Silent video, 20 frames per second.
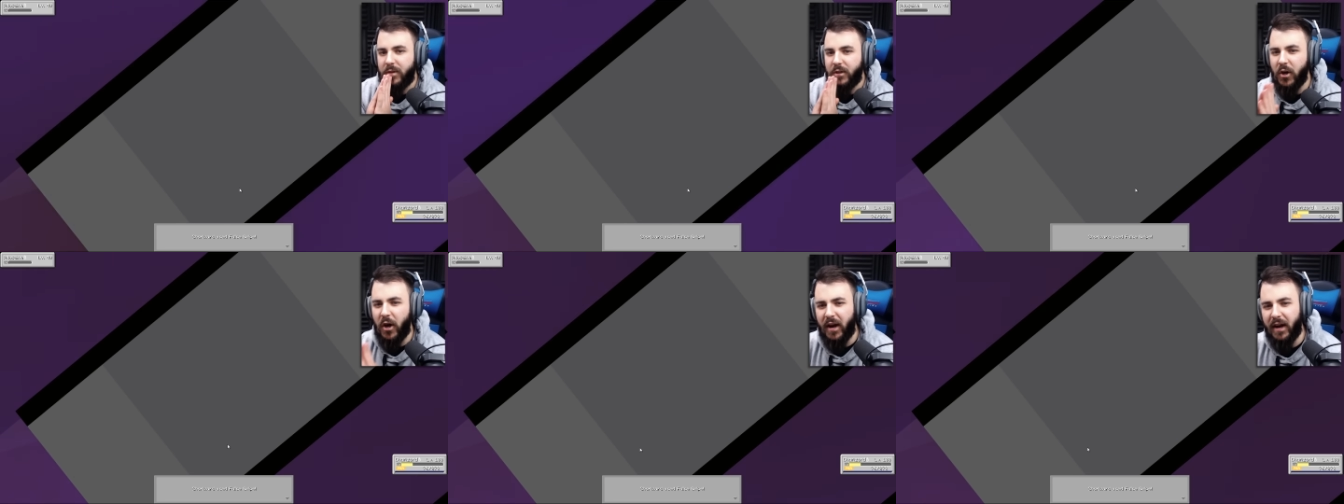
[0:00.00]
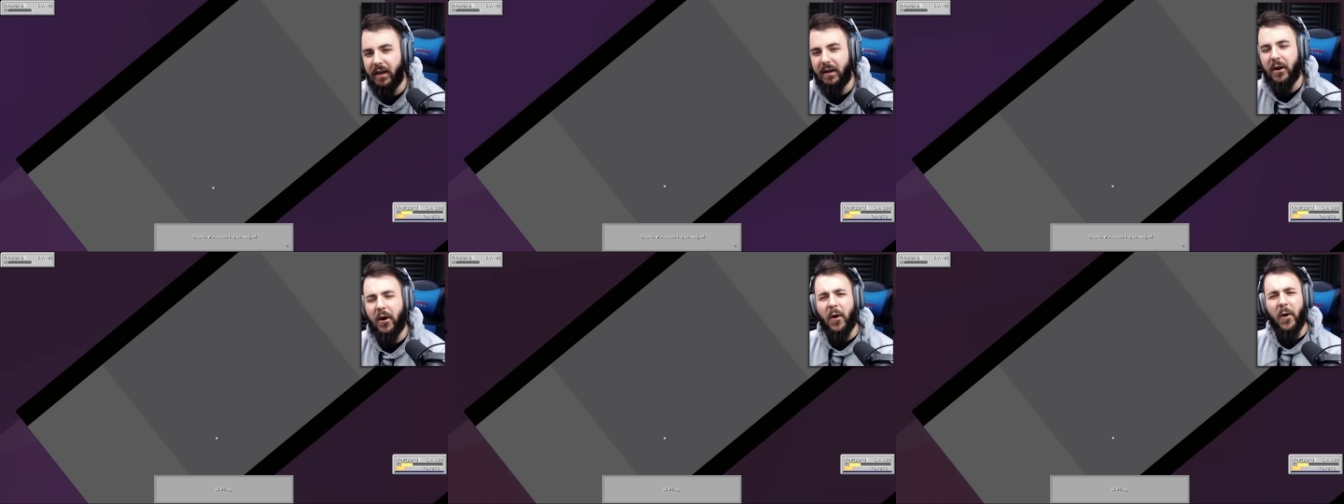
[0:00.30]
Got
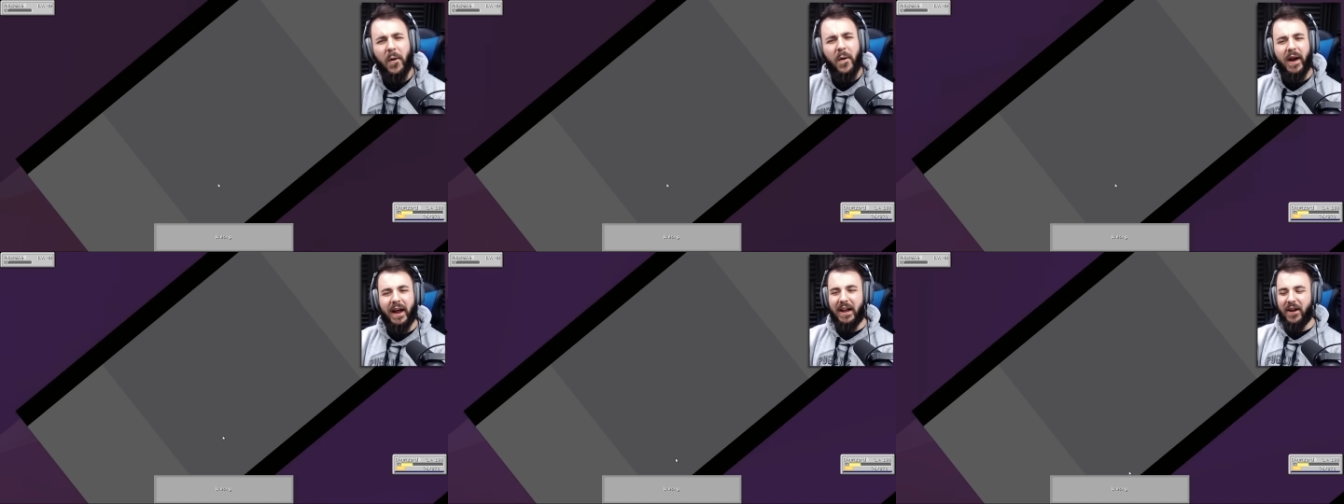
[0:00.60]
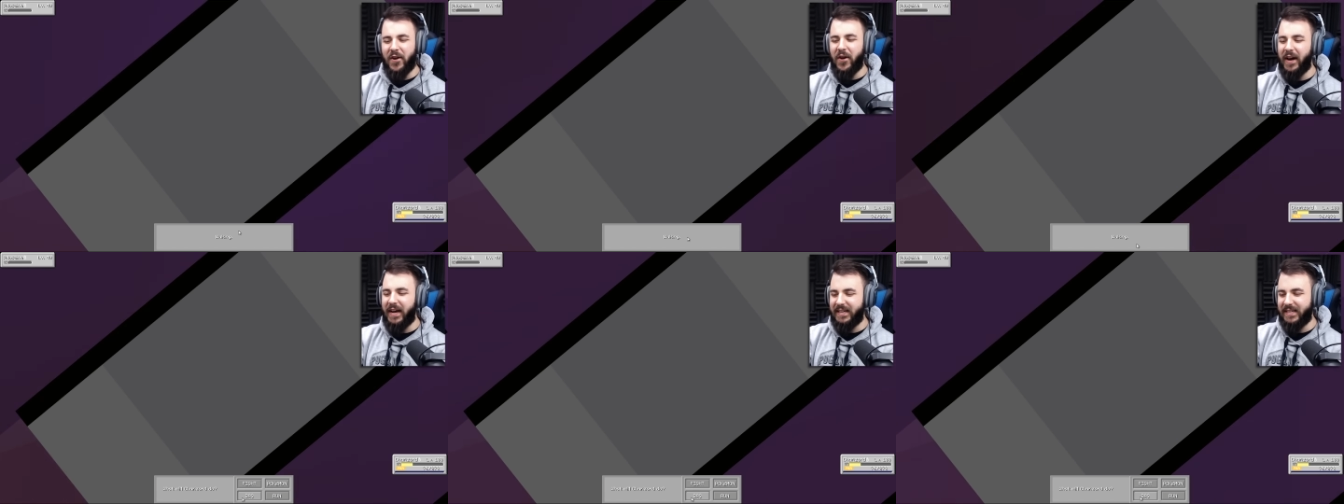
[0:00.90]
it. All right,
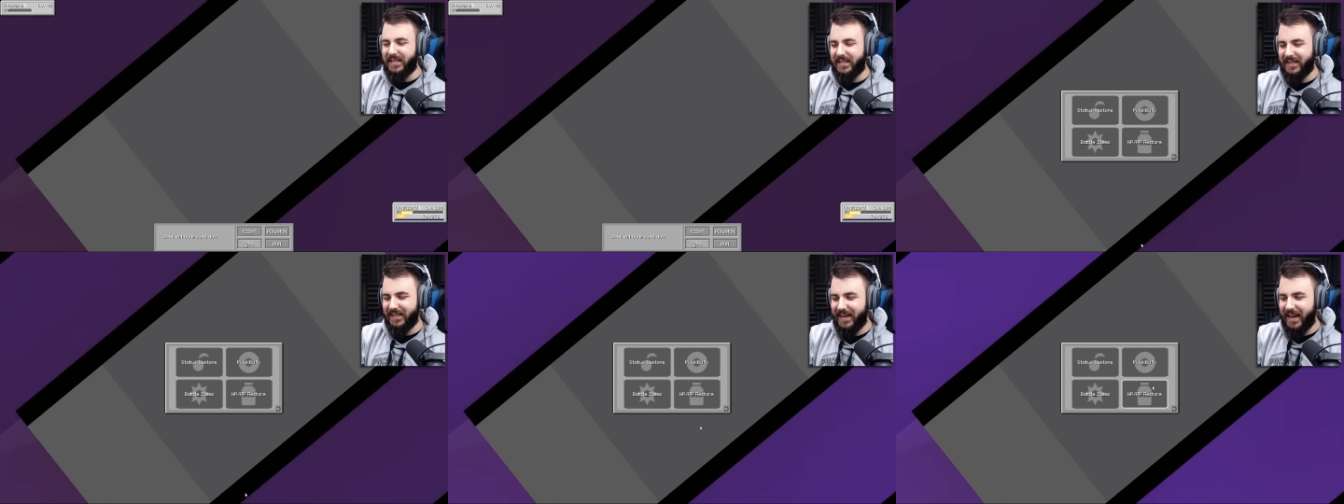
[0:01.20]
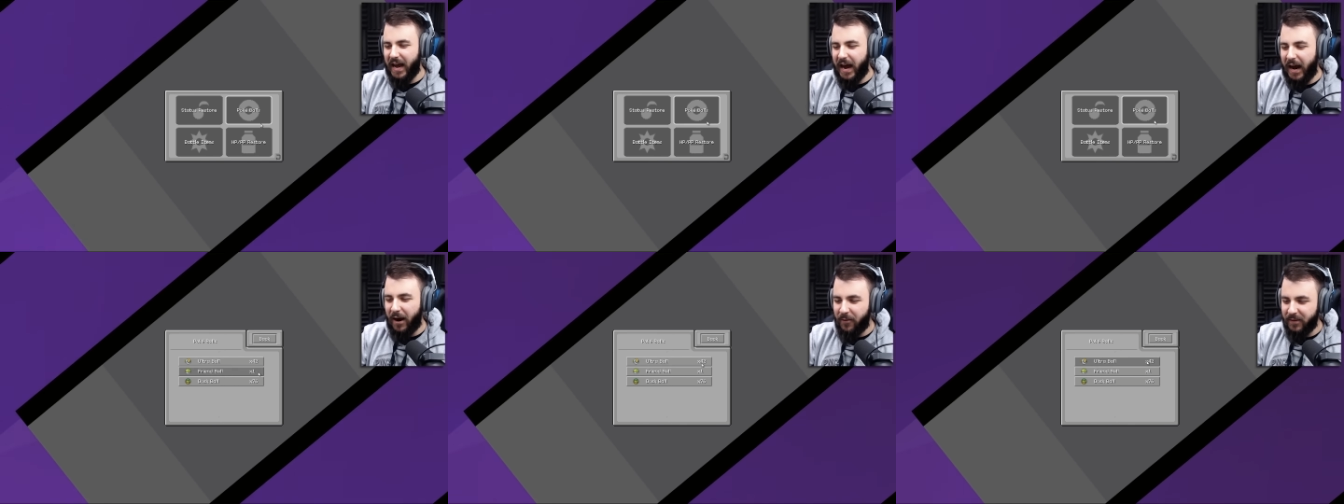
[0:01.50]
nice.
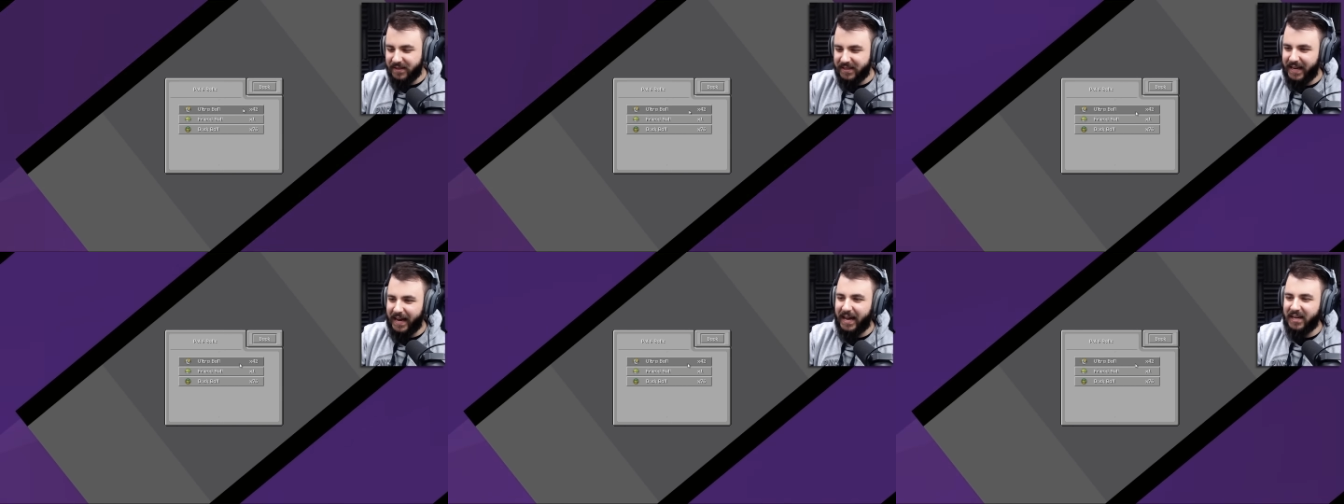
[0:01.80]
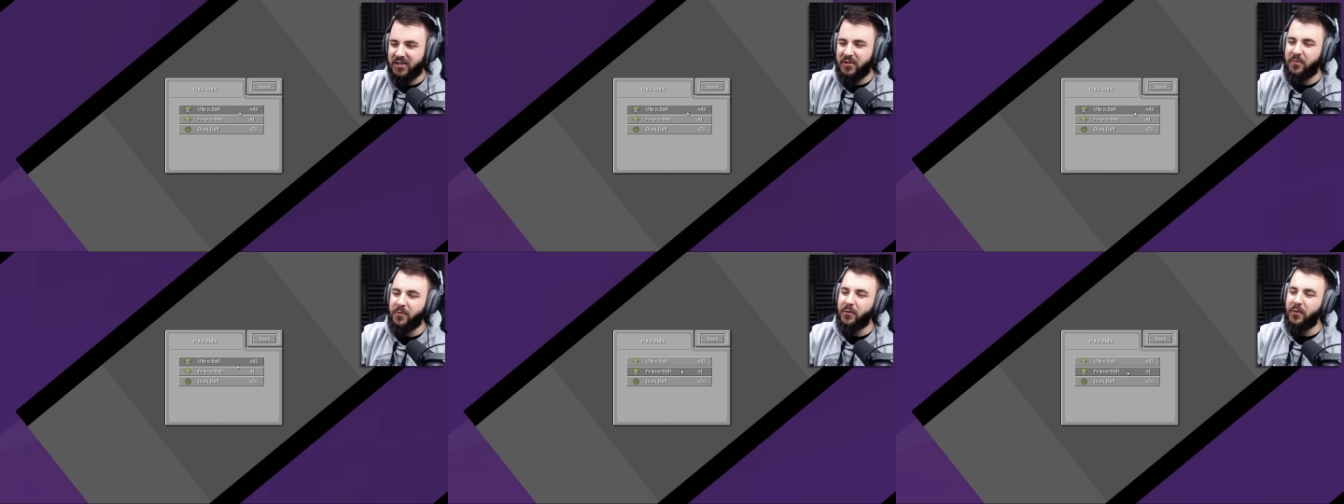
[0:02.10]
Now it's
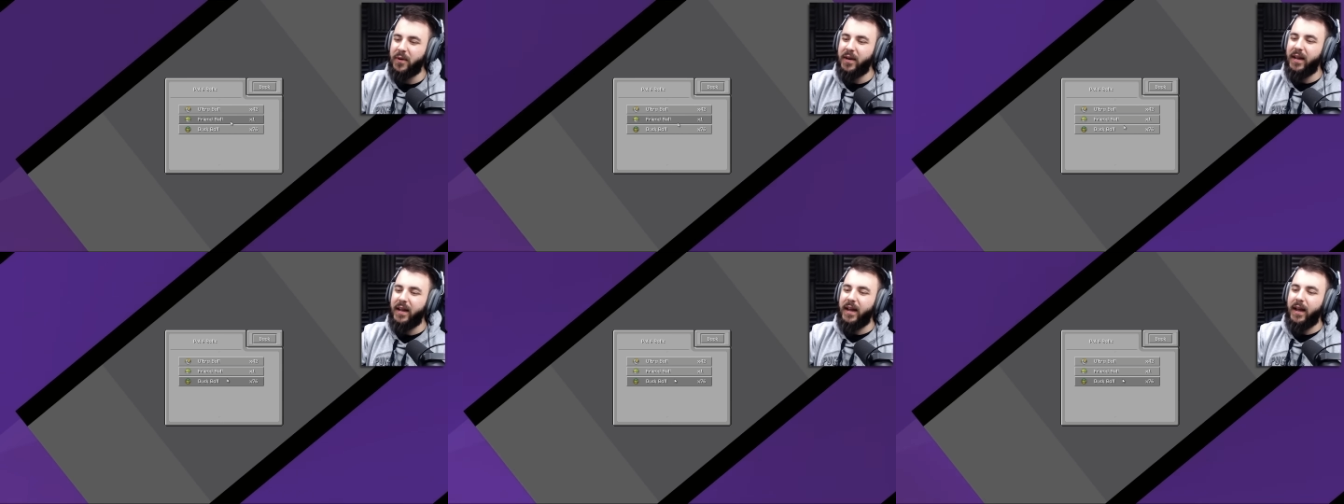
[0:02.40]
catchable.